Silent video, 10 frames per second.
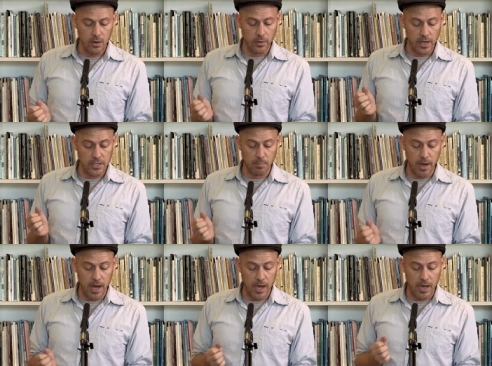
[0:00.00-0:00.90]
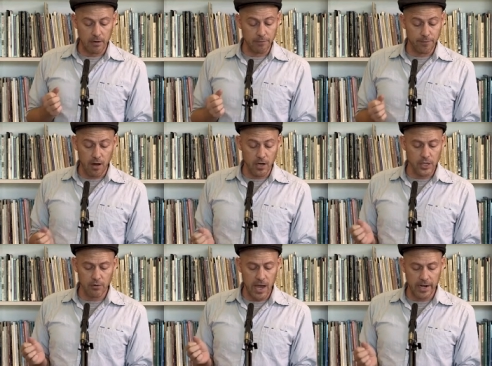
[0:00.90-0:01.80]
when I spied a fog
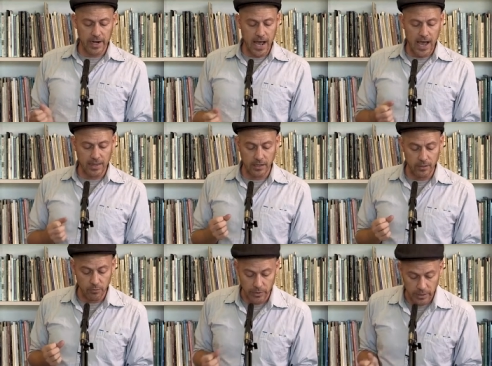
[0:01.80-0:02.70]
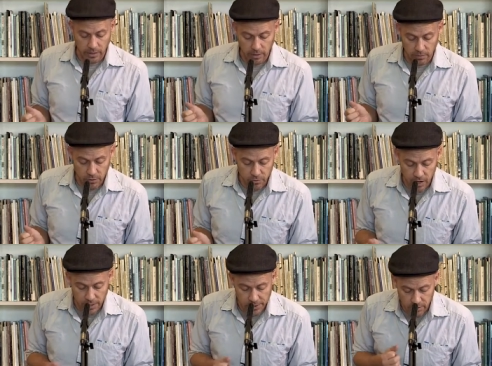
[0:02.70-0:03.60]
shrouded island reeking of
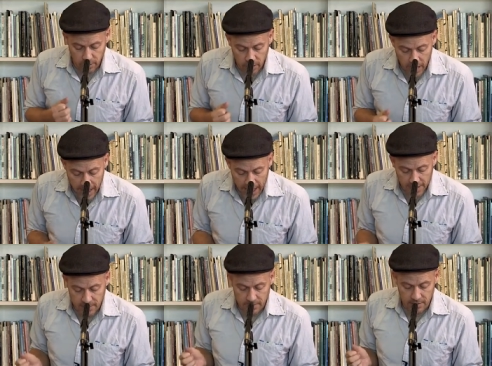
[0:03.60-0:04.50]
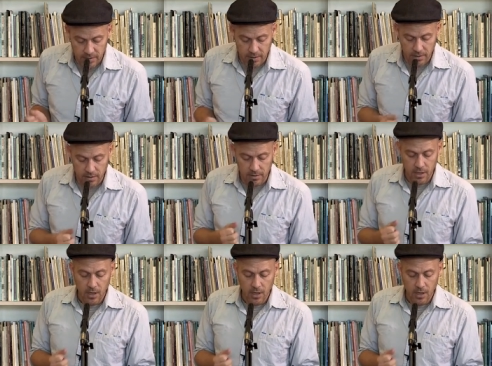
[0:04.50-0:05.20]
treasure and disease.